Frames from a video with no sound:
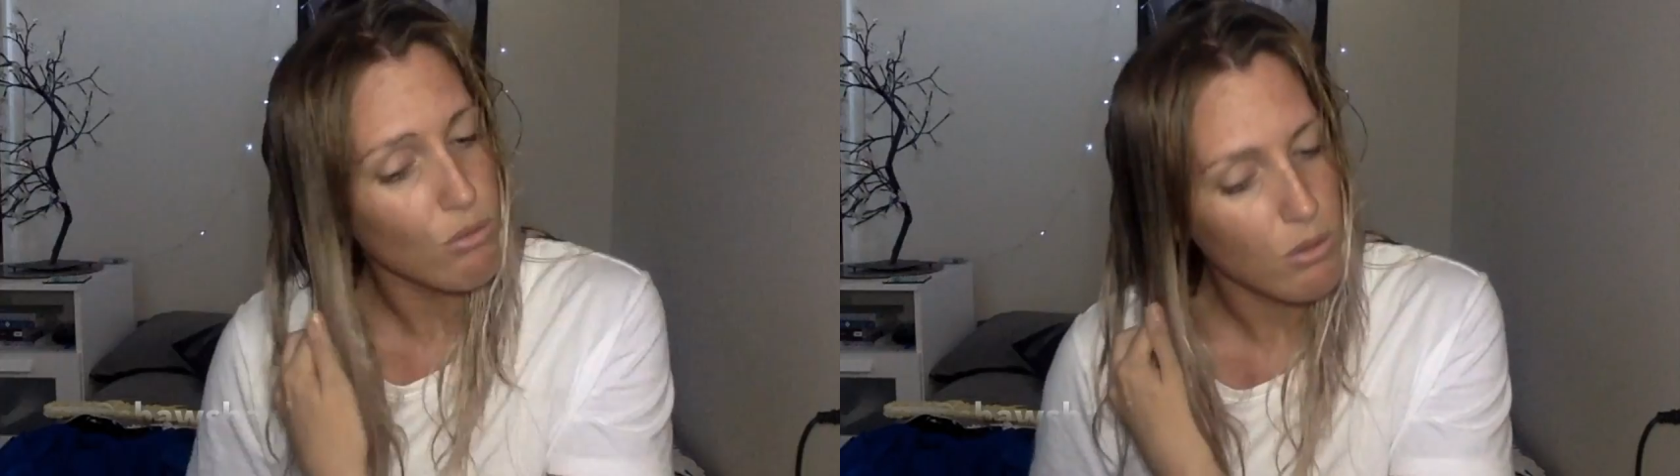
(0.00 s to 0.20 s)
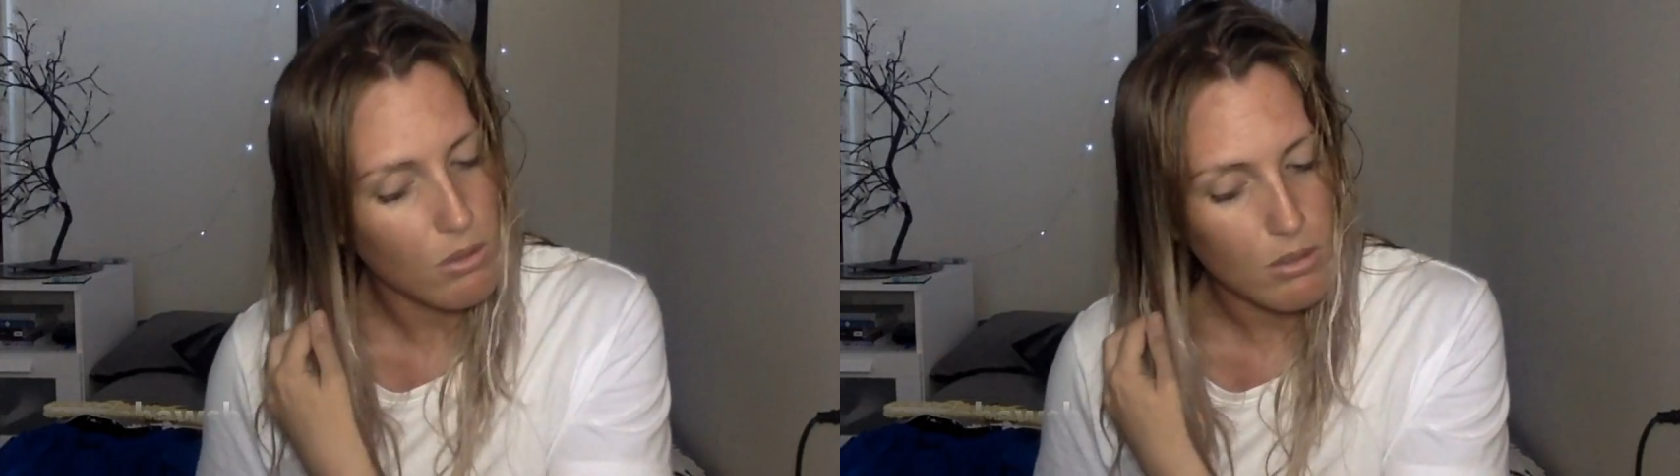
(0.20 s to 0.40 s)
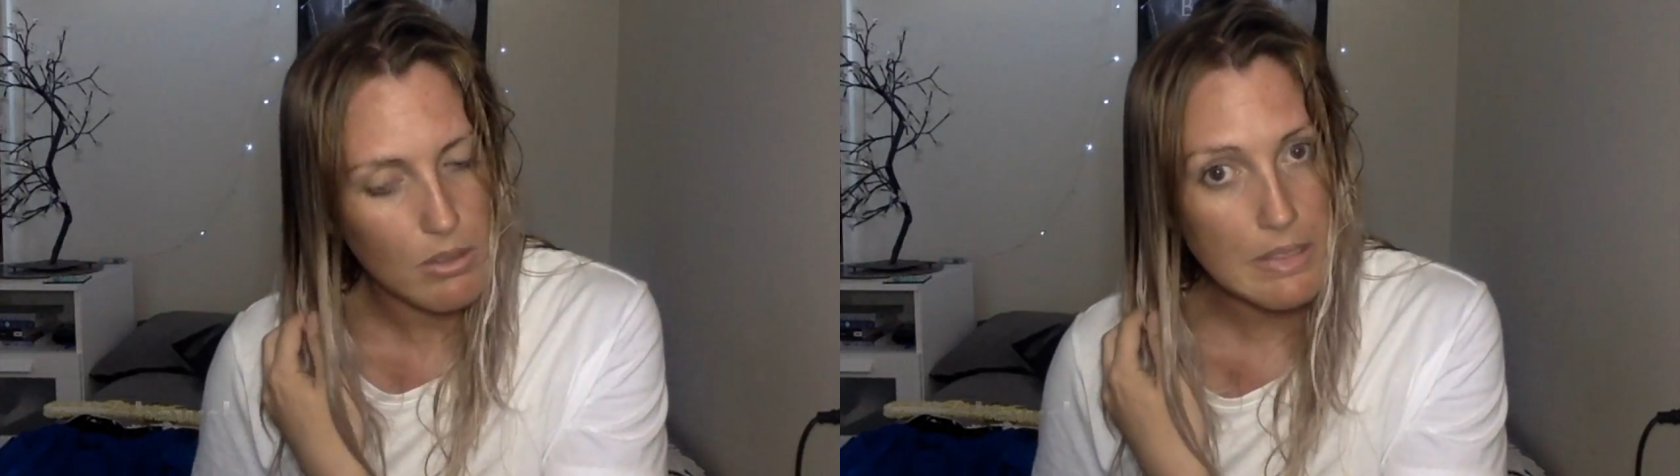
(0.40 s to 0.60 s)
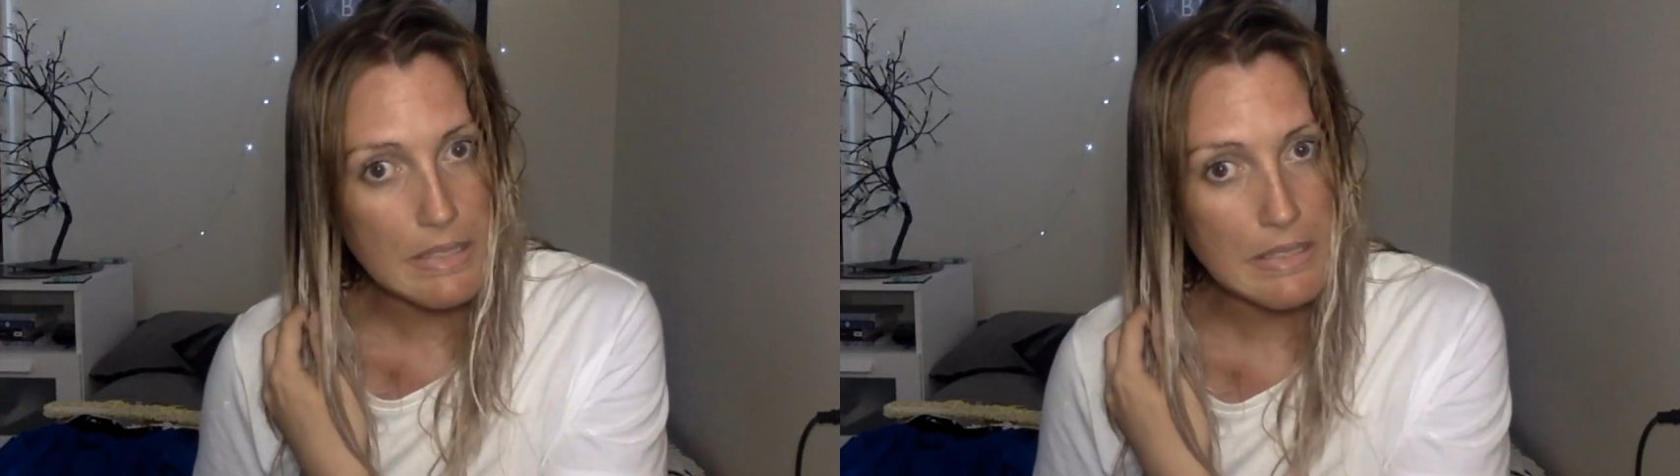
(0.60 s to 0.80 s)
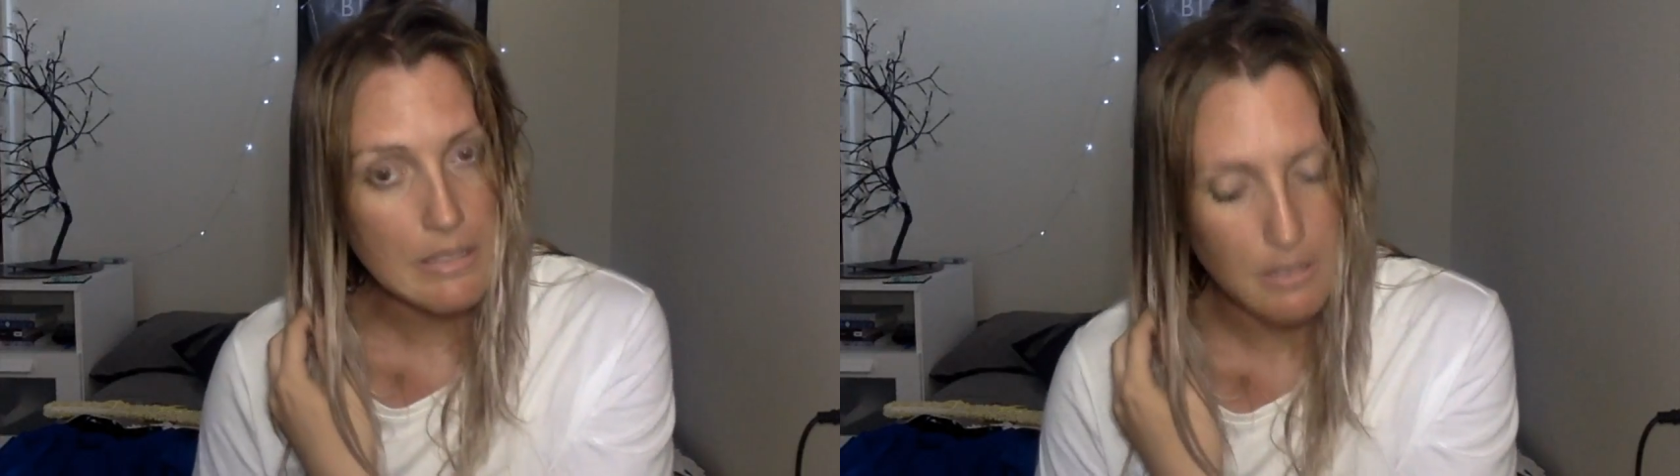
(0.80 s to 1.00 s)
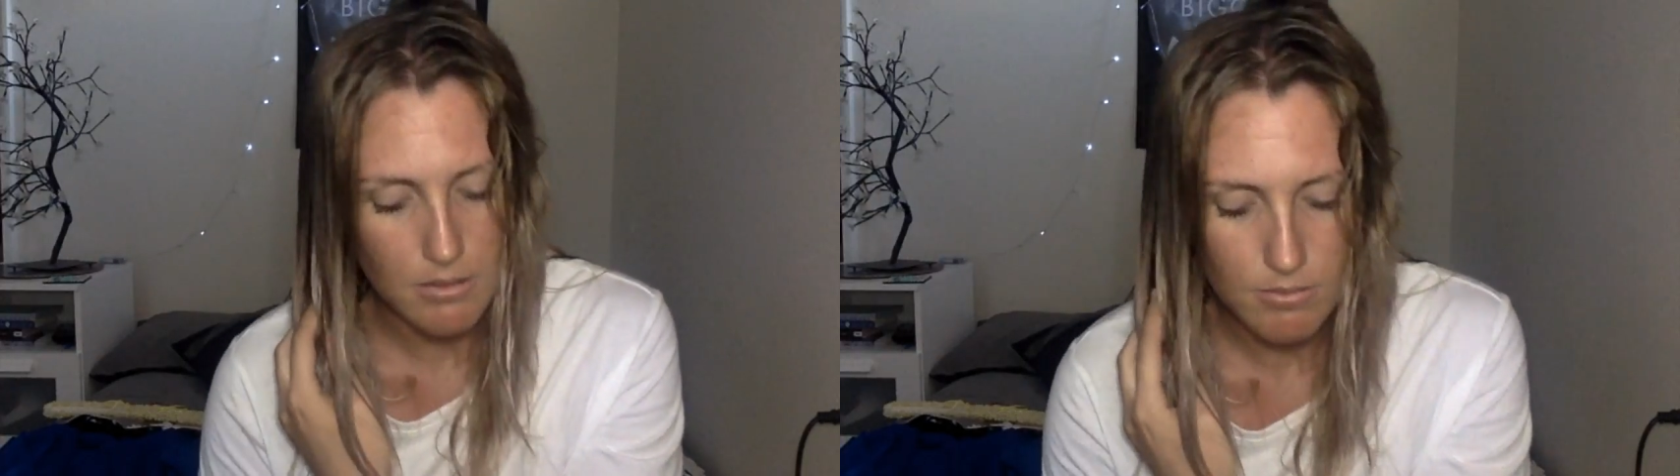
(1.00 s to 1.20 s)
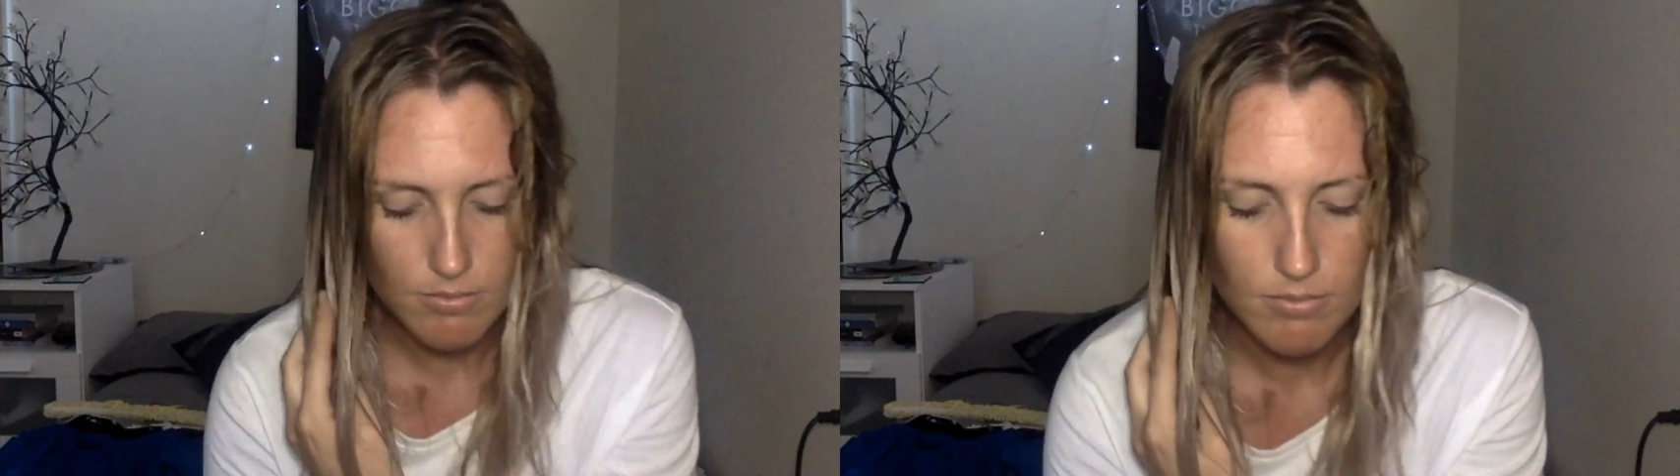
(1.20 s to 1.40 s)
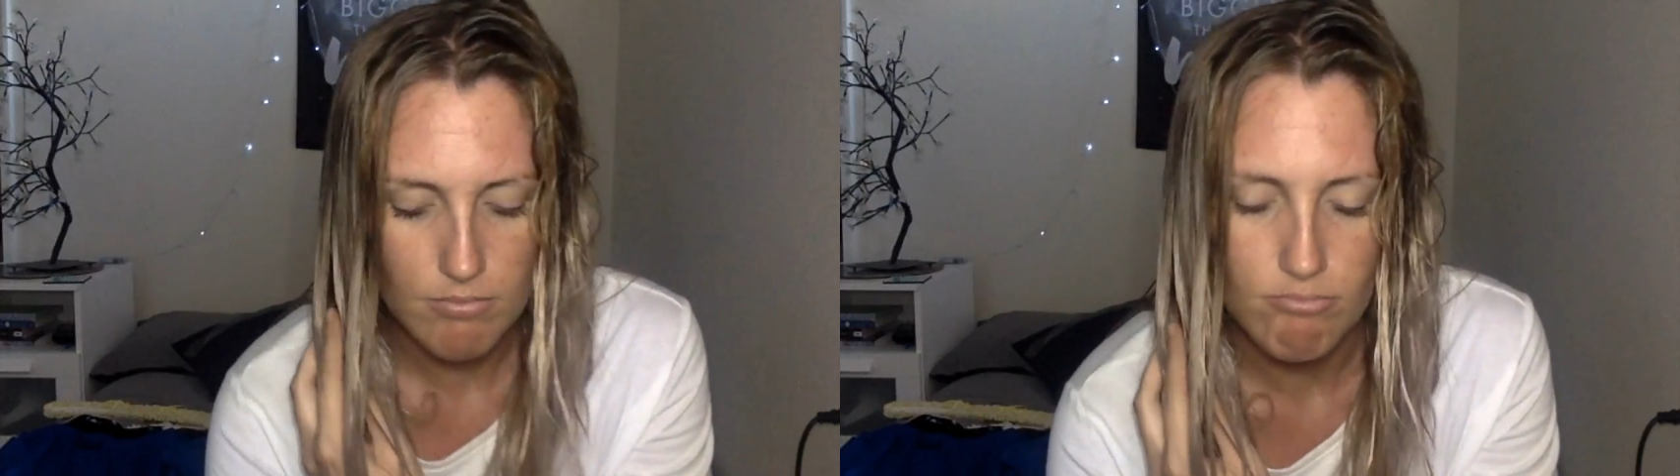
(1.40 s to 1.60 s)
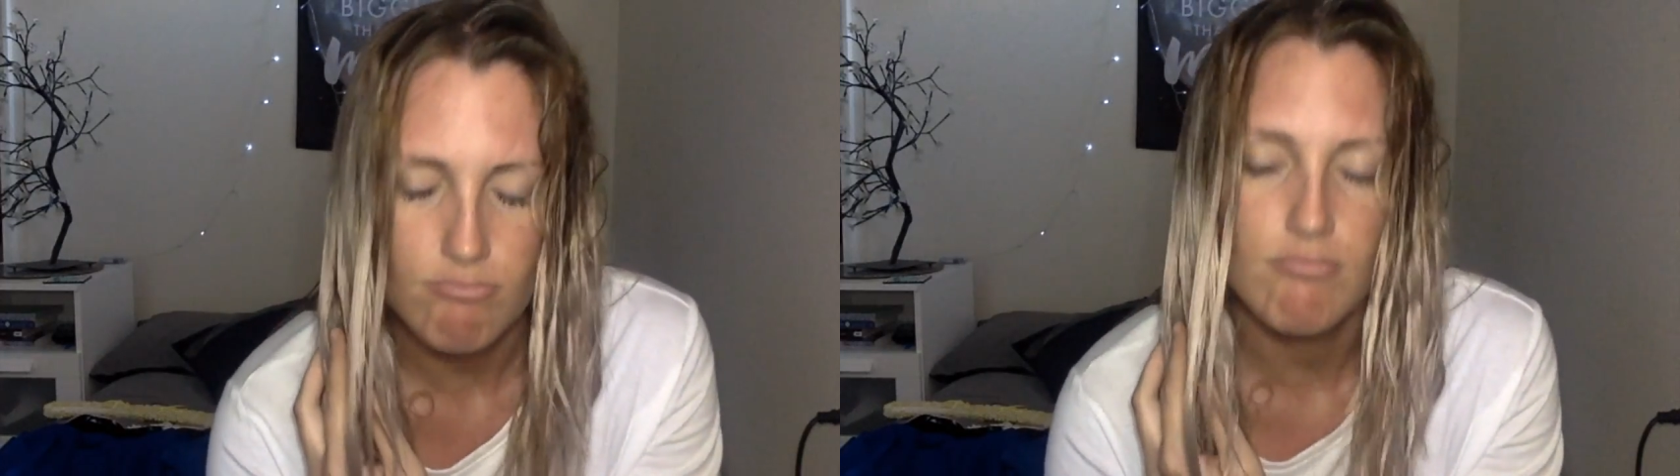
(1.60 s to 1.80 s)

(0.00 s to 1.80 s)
that little bit more of a struggle.